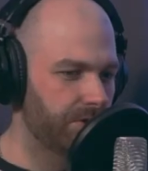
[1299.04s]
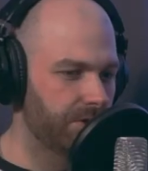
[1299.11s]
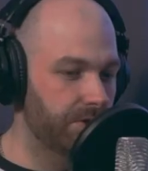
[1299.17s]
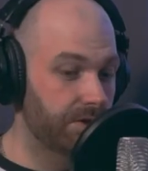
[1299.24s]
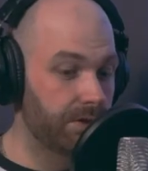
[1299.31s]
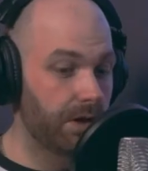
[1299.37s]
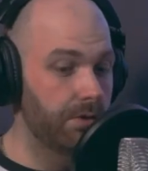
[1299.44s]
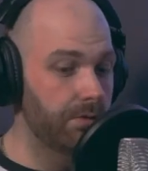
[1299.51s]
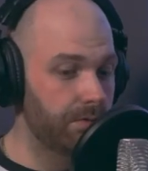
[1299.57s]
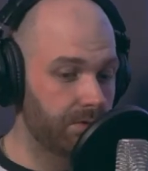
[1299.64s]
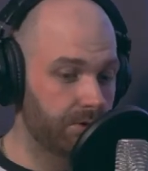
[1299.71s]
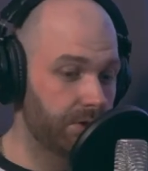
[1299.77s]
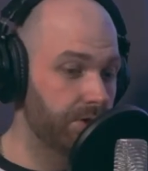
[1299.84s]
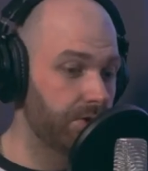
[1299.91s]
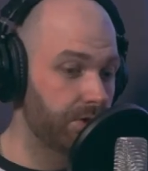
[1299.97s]
just go
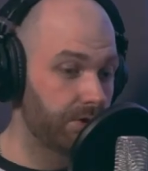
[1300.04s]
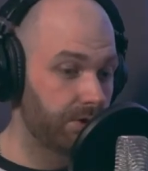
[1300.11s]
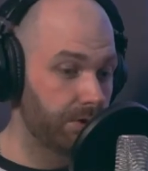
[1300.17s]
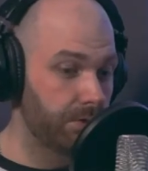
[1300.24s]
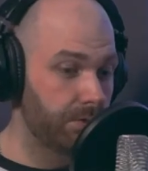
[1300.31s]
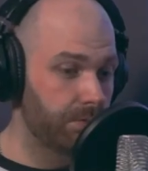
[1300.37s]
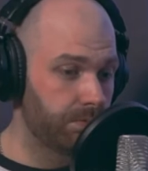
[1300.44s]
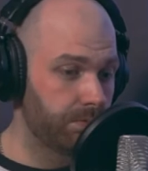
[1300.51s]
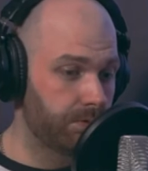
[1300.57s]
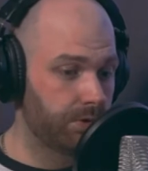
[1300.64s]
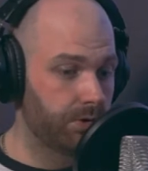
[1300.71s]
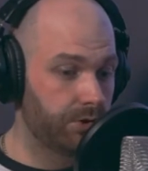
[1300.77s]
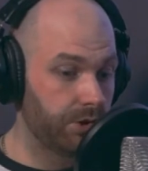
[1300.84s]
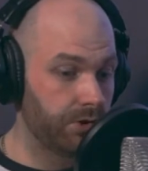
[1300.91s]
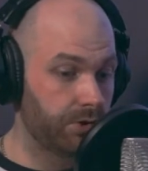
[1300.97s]
just you
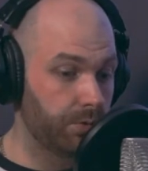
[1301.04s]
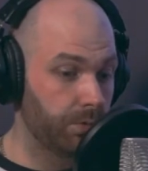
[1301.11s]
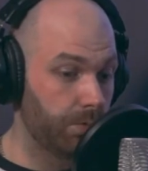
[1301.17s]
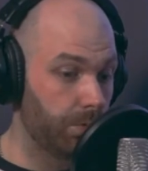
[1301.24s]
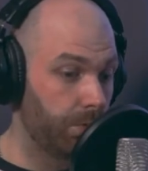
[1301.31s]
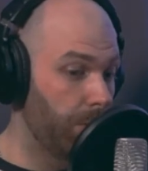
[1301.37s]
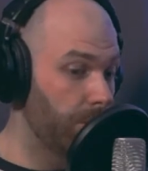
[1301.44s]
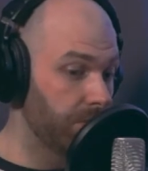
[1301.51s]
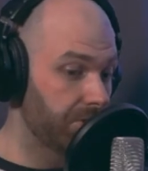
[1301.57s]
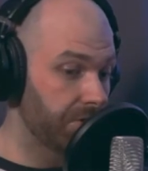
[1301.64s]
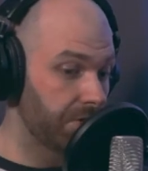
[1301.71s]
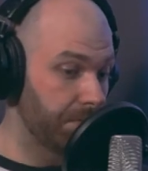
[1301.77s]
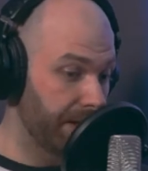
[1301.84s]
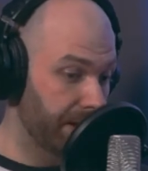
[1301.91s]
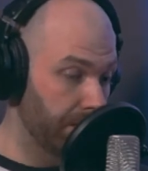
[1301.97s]
just walk to
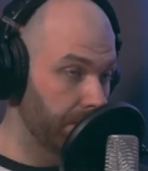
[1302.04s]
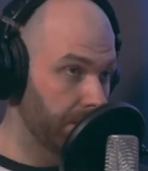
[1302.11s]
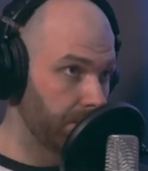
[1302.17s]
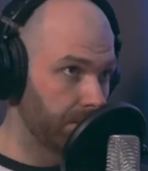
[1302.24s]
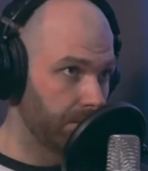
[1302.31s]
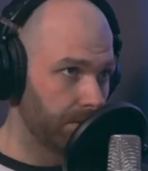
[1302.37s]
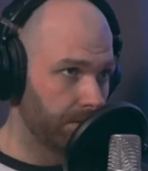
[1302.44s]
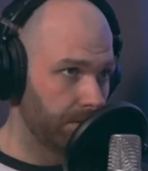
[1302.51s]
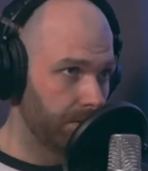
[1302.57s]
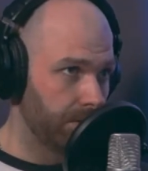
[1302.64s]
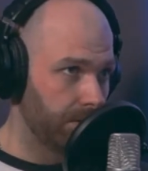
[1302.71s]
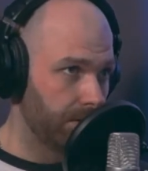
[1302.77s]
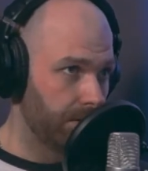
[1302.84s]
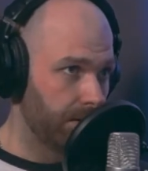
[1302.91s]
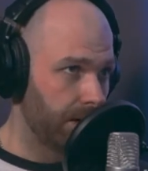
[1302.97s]
the middle
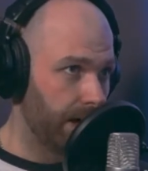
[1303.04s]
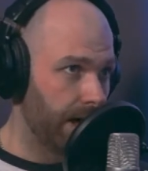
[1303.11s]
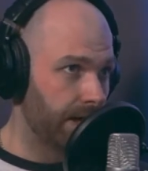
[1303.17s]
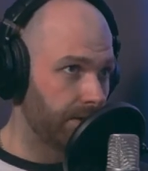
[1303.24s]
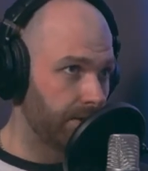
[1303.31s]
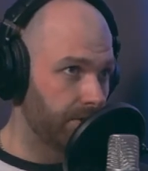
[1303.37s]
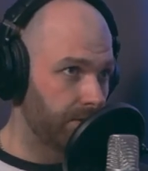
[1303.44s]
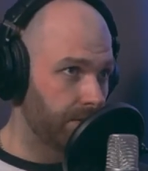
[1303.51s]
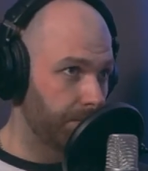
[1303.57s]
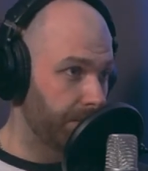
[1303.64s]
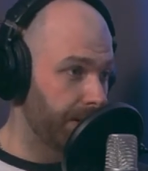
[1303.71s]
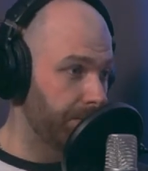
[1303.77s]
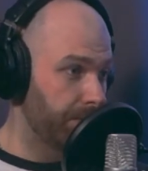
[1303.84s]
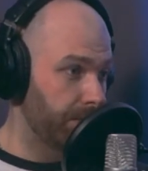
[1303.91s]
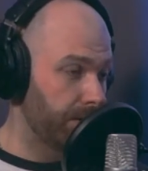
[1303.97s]
and yeah. the
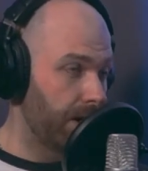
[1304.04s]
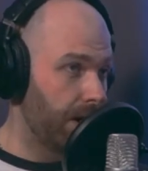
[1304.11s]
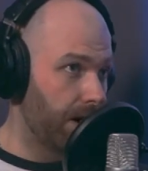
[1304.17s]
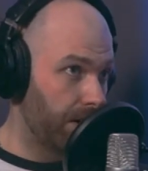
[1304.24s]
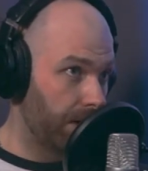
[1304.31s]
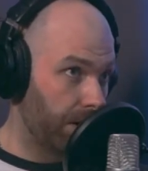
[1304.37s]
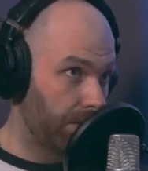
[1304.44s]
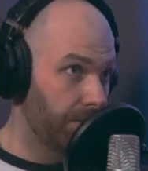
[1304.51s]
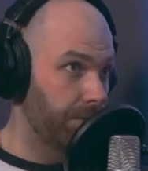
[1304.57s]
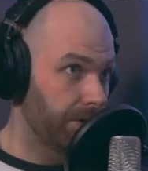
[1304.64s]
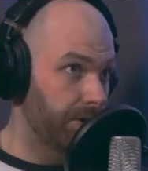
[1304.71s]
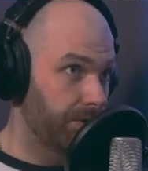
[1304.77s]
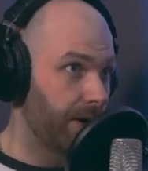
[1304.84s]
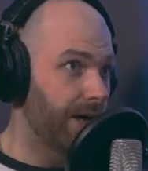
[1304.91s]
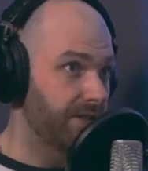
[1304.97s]
people who are
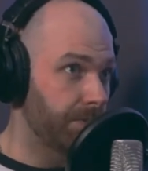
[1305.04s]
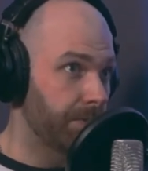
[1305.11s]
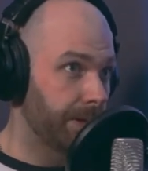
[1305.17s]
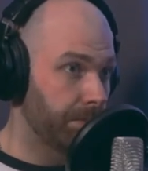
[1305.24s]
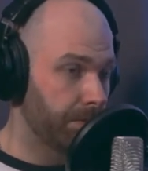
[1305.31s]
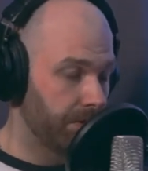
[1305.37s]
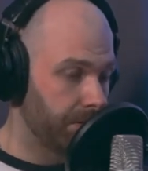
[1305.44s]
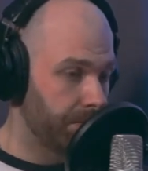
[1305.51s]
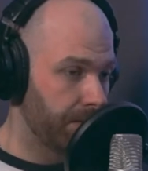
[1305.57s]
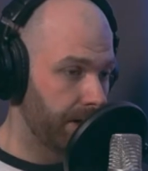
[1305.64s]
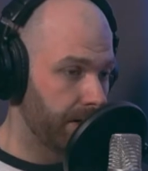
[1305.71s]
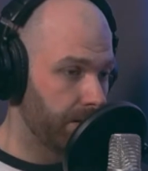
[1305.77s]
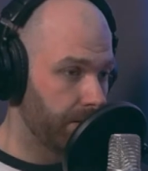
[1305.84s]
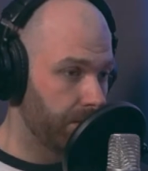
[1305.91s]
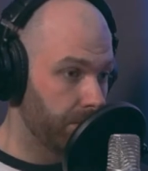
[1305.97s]
the crazy people at the
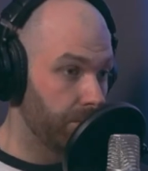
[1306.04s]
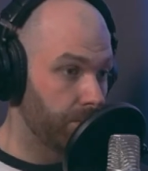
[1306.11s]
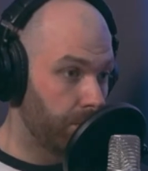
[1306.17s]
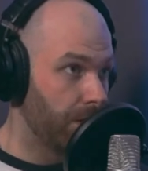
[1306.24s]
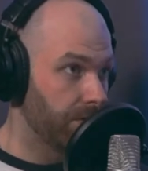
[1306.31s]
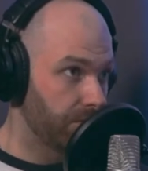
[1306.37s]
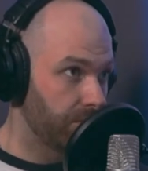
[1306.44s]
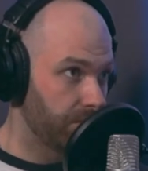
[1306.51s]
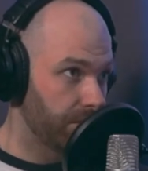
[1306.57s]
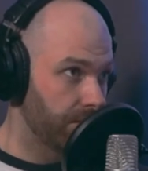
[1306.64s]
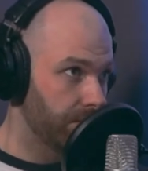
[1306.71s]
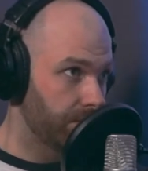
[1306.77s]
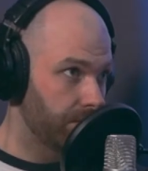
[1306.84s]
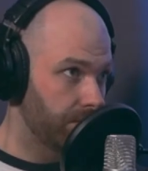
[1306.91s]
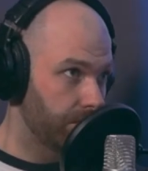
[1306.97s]
minute who want
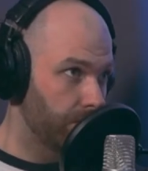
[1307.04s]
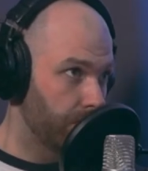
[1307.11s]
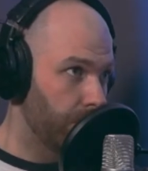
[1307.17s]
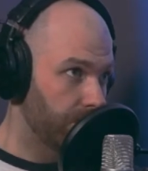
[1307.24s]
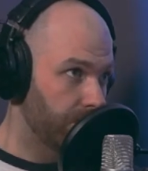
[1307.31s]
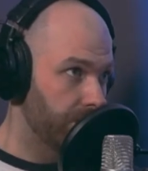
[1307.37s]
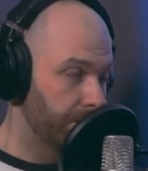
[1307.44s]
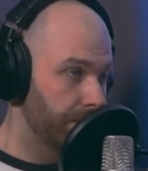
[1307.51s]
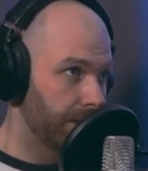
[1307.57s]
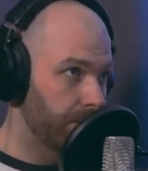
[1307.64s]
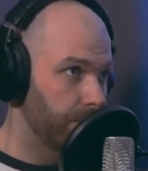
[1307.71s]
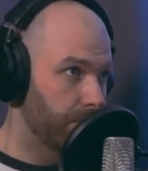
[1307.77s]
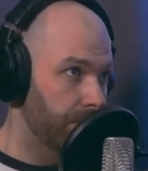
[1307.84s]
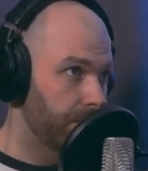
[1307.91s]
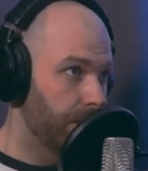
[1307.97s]
to walk to the
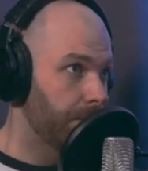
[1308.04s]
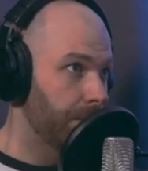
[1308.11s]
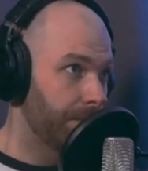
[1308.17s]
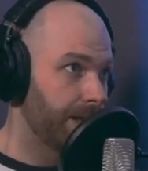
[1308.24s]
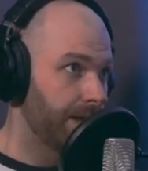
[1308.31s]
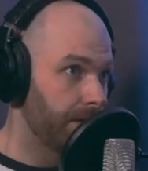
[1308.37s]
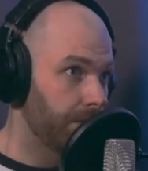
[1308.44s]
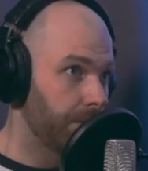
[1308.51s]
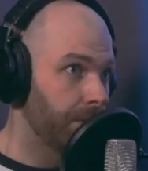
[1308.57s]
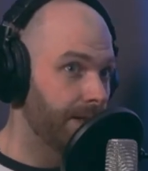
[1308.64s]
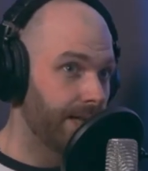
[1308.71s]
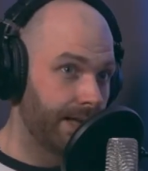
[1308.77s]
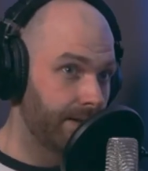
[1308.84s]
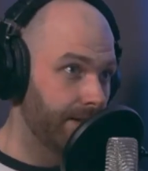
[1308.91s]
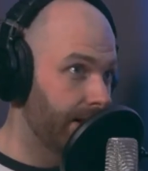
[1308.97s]
middle will come and meet you, and
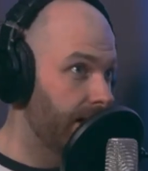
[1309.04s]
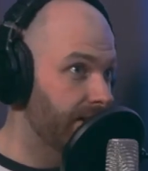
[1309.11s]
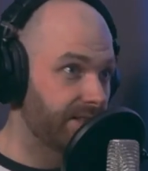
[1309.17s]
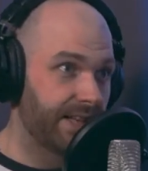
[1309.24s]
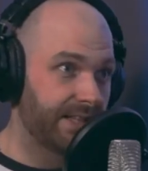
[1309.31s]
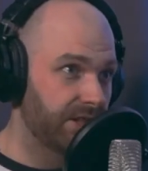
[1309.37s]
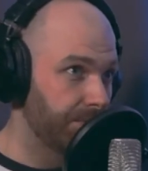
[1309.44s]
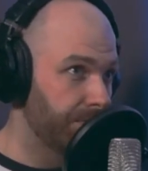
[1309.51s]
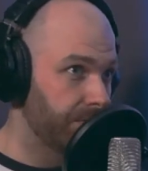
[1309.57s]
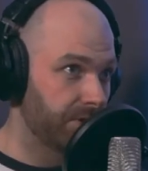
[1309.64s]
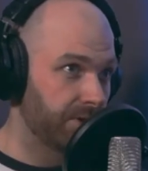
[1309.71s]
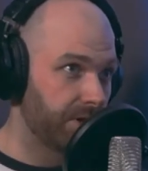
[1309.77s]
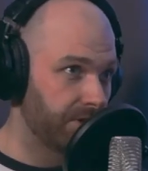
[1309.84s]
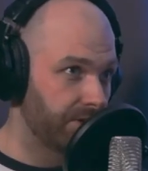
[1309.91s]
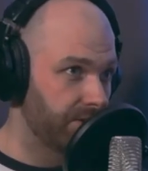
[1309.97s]
then a sensible
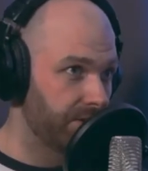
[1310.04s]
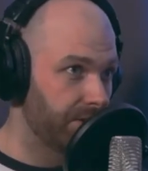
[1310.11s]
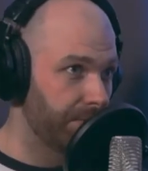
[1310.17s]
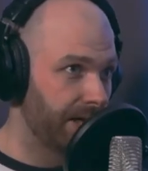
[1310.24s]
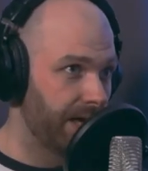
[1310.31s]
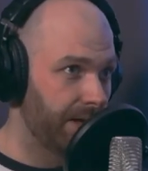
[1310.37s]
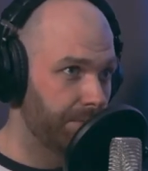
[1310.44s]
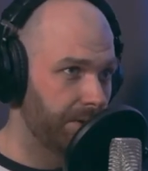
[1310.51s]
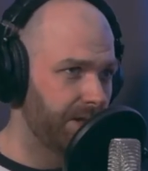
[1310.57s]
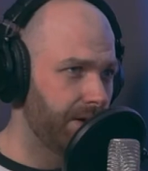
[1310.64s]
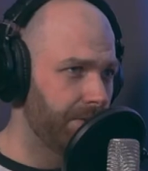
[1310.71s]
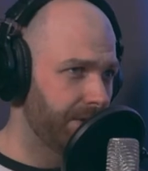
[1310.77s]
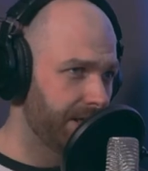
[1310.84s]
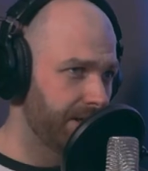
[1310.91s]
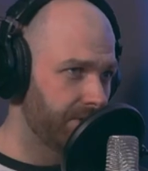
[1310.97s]
discussion can be had. But you
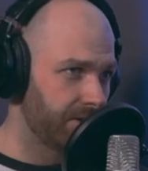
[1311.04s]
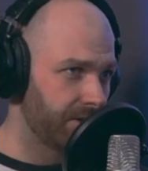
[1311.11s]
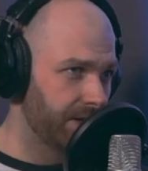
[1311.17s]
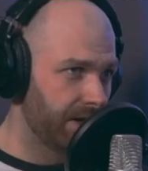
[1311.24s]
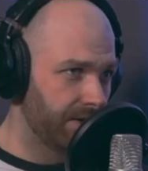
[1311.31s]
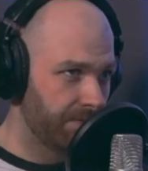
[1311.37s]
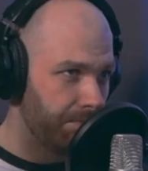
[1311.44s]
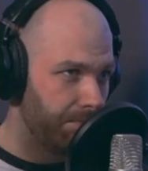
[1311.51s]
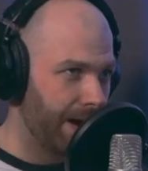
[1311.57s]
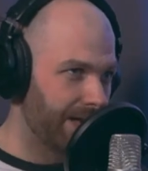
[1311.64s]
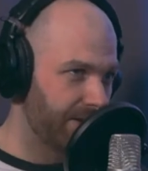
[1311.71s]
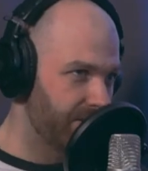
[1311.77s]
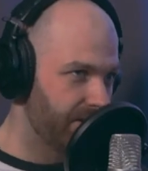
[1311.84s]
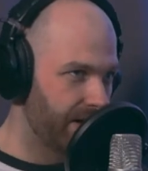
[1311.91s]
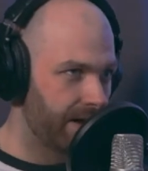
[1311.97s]
don't need to kind of
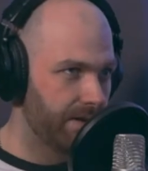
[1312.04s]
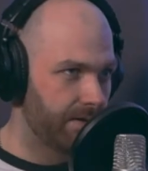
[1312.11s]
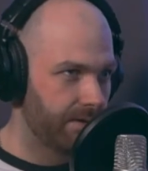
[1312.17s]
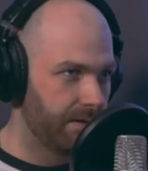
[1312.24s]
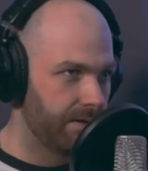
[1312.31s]
match that.